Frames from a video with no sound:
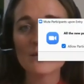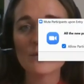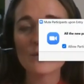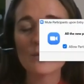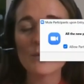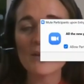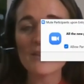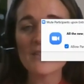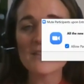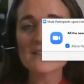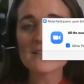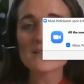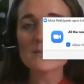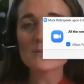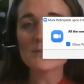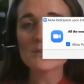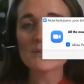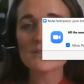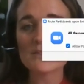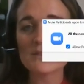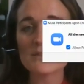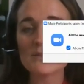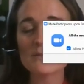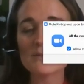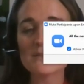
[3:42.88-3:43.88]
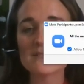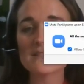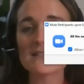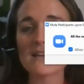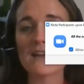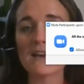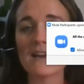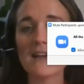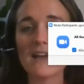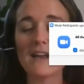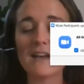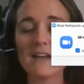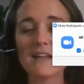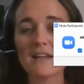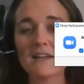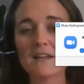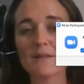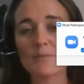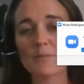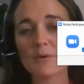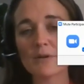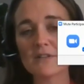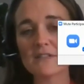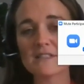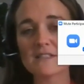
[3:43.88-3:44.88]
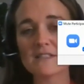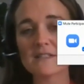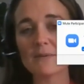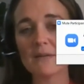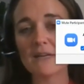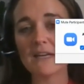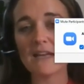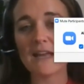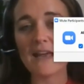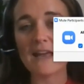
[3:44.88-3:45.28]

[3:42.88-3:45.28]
What this will do is that any participant